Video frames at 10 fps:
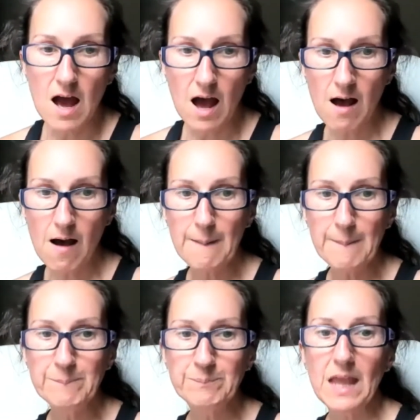
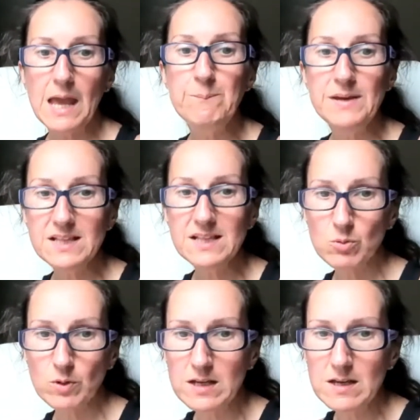And
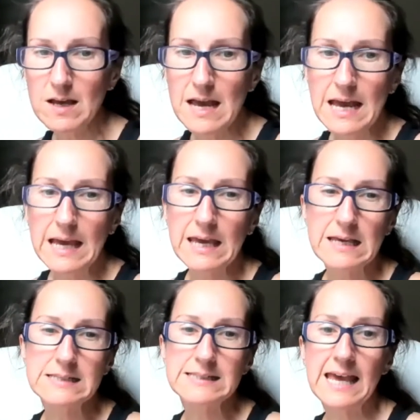B3
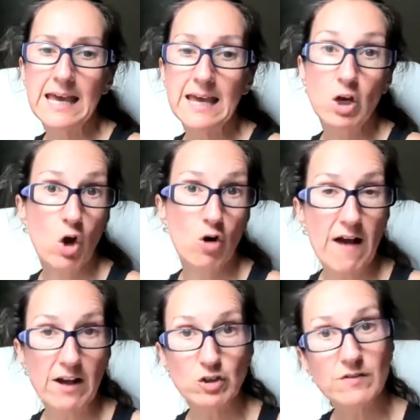is a
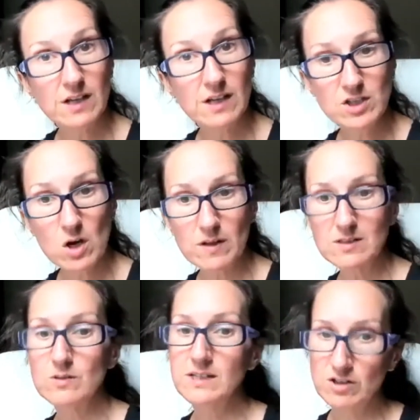cofactor of serotonin.
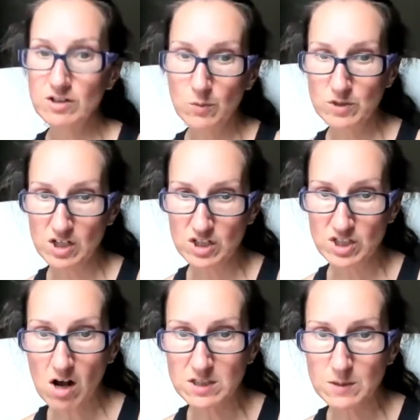So serotonin, which I just
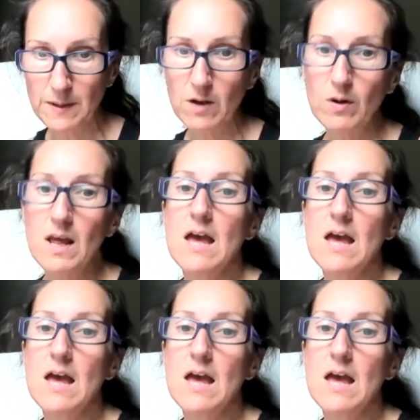talked about.